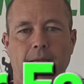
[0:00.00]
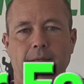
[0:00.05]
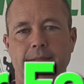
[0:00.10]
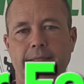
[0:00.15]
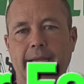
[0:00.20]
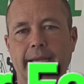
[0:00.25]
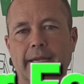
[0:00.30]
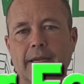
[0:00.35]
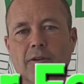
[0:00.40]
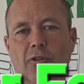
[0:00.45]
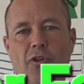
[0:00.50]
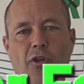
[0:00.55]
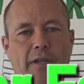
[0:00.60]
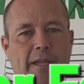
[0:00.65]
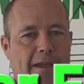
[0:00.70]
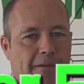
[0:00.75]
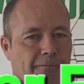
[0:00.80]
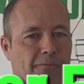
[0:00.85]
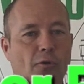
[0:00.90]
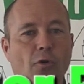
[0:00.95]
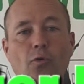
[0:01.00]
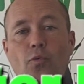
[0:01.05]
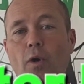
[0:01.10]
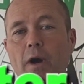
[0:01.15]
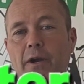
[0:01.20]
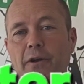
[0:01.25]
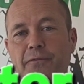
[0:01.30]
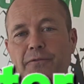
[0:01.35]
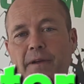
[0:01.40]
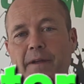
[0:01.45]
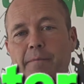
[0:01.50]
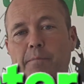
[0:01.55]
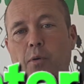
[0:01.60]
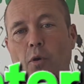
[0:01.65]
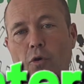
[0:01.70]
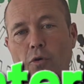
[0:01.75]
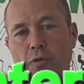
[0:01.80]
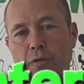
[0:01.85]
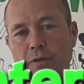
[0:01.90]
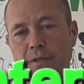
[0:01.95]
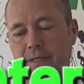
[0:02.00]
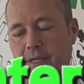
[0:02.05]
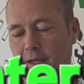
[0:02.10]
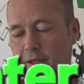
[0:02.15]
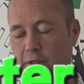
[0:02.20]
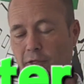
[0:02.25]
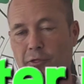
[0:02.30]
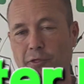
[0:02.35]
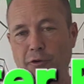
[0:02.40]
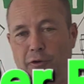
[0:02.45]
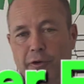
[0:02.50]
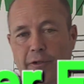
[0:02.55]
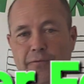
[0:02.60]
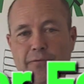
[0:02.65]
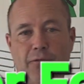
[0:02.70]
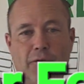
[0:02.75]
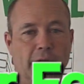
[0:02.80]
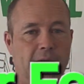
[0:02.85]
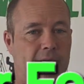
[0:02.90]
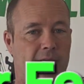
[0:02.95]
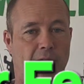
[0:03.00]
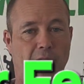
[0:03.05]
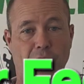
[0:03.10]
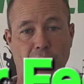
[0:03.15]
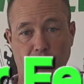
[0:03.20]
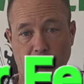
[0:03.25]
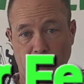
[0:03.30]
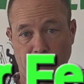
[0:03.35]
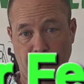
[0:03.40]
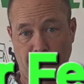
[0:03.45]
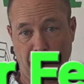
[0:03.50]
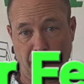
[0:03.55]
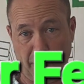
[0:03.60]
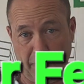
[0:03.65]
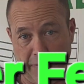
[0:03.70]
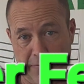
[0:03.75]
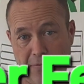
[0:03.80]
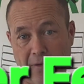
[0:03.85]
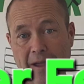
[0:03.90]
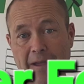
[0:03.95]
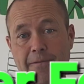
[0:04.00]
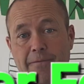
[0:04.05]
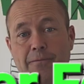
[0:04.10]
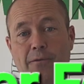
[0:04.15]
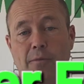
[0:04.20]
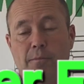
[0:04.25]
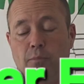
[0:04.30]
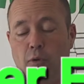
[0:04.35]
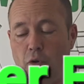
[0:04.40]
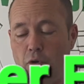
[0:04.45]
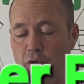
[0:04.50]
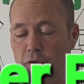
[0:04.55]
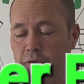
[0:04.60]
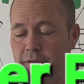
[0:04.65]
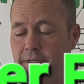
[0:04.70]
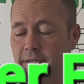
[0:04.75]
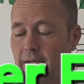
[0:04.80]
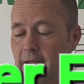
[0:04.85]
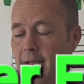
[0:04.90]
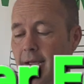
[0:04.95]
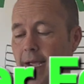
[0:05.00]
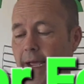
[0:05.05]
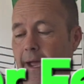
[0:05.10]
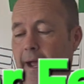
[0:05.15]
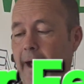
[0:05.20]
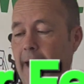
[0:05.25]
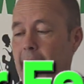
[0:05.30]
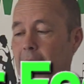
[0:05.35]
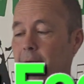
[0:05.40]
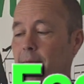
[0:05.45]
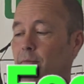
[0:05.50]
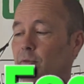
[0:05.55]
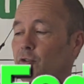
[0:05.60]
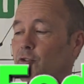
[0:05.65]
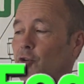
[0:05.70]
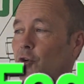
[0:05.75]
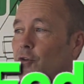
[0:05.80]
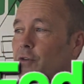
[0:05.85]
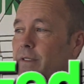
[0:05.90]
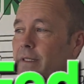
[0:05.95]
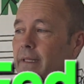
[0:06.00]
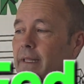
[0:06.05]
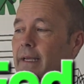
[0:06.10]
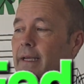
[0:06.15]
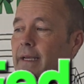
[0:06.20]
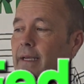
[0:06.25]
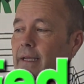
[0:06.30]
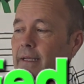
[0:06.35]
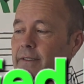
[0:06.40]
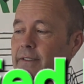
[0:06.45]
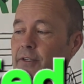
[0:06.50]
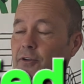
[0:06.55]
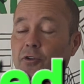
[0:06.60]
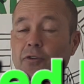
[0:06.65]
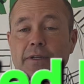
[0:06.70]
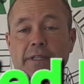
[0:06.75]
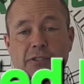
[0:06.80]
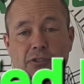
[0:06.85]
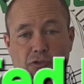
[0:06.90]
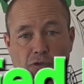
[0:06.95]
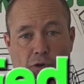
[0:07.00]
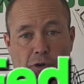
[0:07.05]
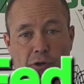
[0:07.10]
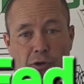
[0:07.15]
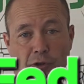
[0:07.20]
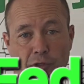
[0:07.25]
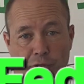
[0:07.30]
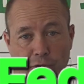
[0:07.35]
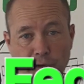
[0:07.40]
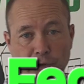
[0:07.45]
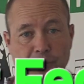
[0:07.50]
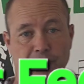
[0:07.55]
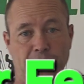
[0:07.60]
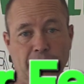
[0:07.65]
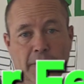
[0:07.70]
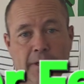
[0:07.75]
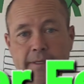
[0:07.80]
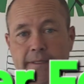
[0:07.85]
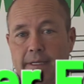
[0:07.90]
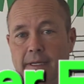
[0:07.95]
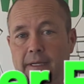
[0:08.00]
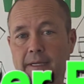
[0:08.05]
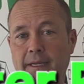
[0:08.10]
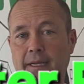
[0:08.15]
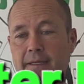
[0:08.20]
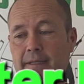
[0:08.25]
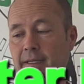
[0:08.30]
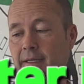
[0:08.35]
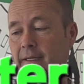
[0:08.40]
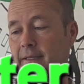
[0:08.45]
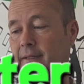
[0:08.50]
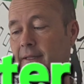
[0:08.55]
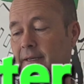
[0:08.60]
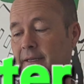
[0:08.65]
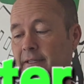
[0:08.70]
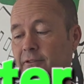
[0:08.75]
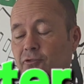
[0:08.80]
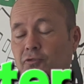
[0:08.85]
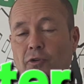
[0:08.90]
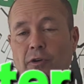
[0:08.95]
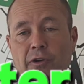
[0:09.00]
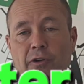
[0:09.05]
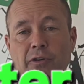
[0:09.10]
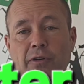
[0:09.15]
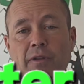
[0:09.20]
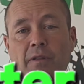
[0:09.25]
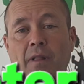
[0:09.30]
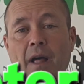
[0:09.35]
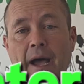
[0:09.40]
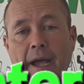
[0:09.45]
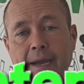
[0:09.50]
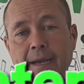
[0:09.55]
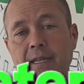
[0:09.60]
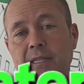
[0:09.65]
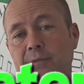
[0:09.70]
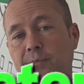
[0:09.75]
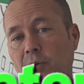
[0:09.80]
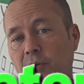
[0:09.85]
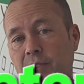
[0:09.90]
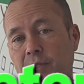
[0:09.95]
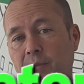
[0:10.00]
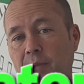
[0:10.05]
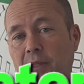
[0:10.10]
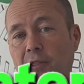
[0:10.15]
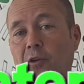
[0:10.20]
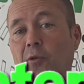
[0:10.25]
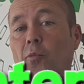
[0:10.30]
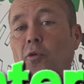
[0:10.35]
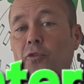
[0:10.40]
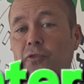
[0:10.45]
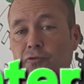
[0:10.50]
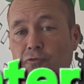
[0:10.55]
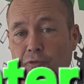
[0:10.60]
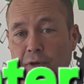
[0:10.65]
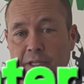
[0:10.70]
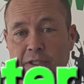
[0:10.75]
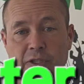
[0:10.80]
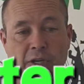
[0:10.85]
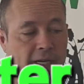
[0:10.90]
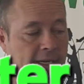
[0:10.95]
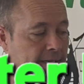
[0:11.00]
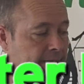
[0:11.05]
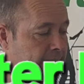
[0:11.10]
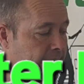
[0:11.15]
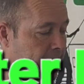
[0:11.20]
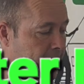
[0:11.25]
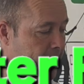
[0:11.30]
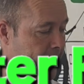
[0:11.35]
taking a look at 4 water-fed poles, 30 foot, 3 35-foot poles. Chose the Zero Destroyer 30 foot because the Destroyer line is supposed to be their most rigid.